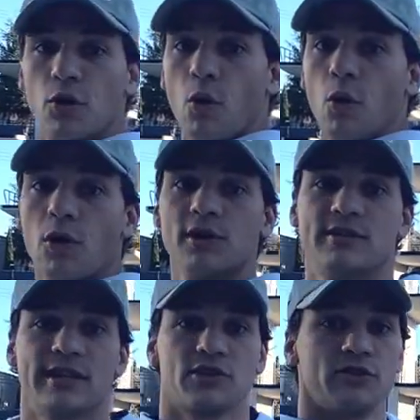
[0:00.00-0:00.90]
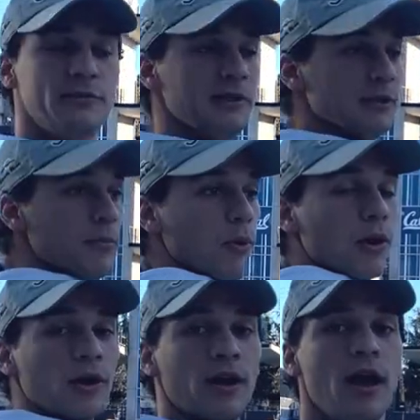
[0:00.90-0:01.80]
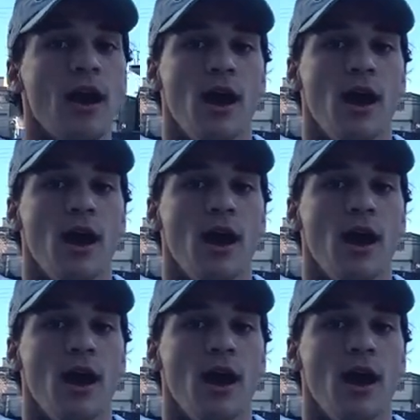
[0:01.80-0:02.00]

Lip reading: core is extremely important.